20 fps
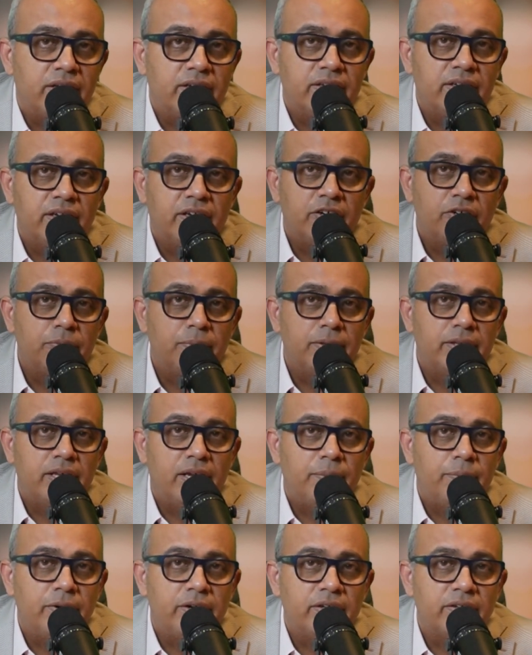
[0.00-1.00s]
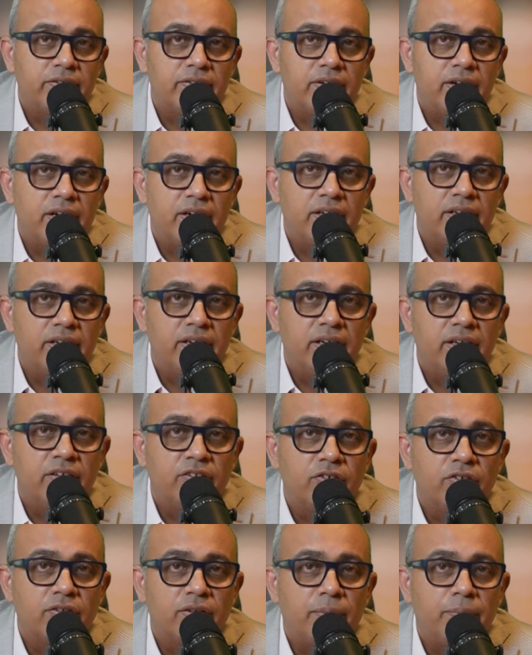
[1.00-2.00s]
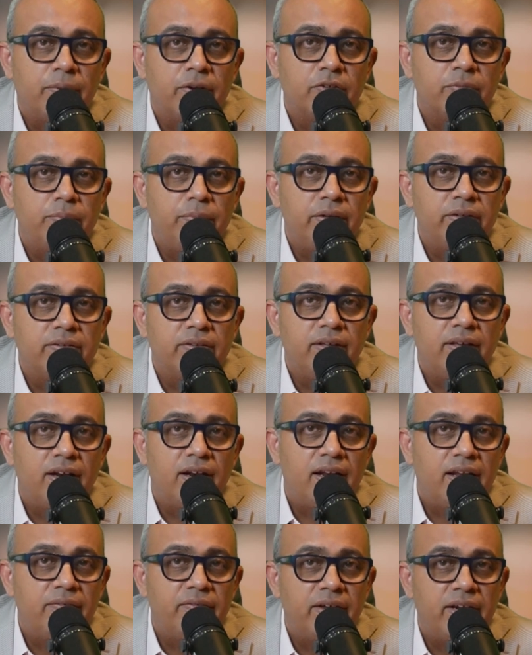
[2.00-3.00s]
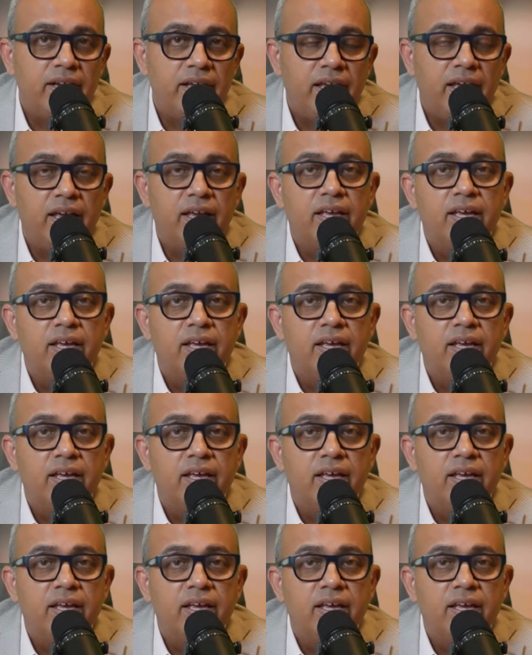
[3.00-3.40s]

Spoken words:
CRISPR Therapeutics' strategy is to suppress BCL11A